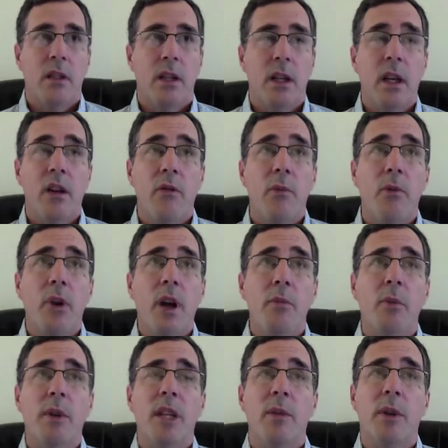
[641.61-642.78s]
have
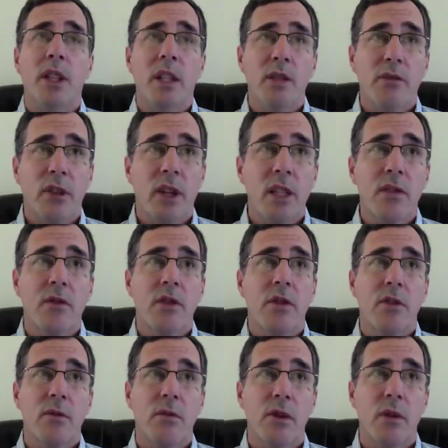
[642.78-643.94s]
probably, among these philosophers,
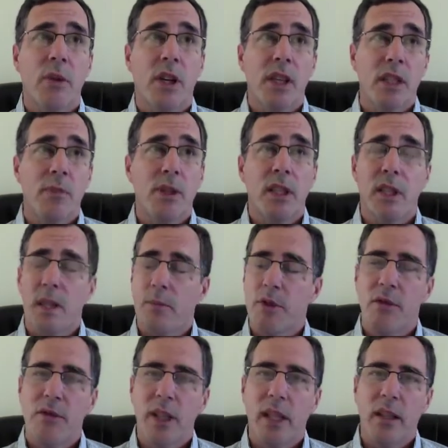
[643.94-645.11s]
with the possible exception of
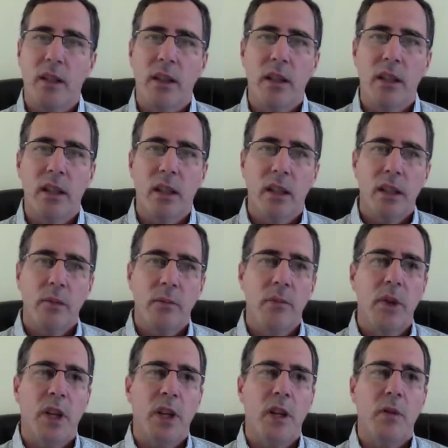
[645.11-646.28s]
Descartes,
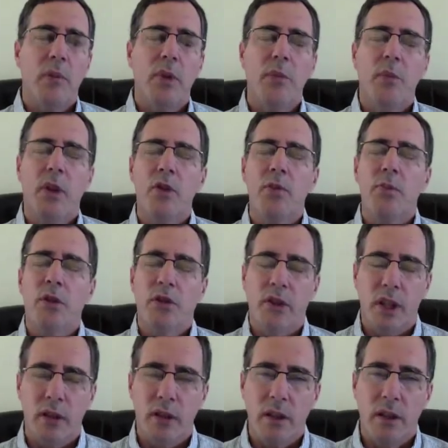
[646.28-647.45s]
been most
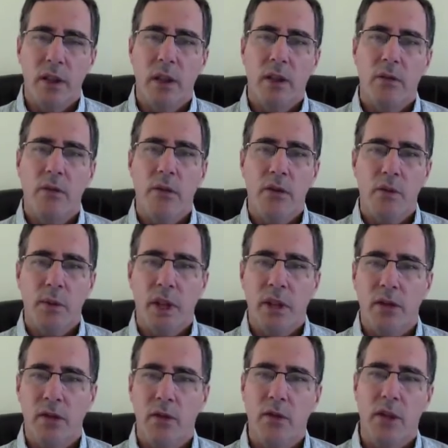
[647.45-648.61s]
profound with respect
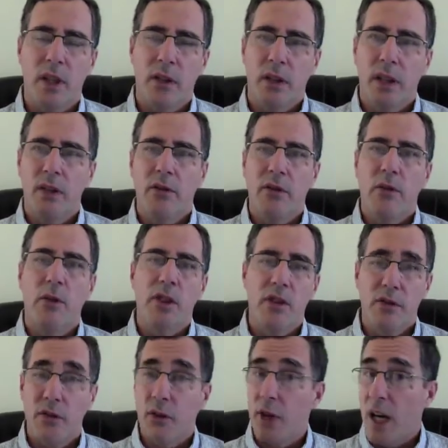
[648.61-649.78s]
to their influence
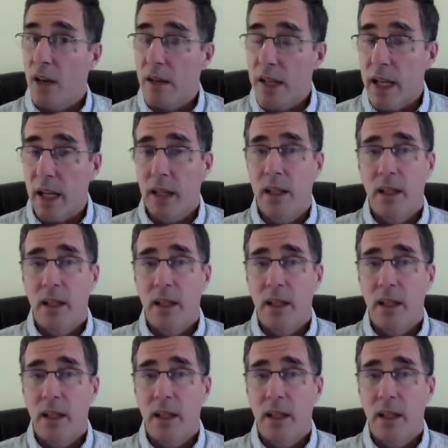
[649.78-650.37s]
for our day.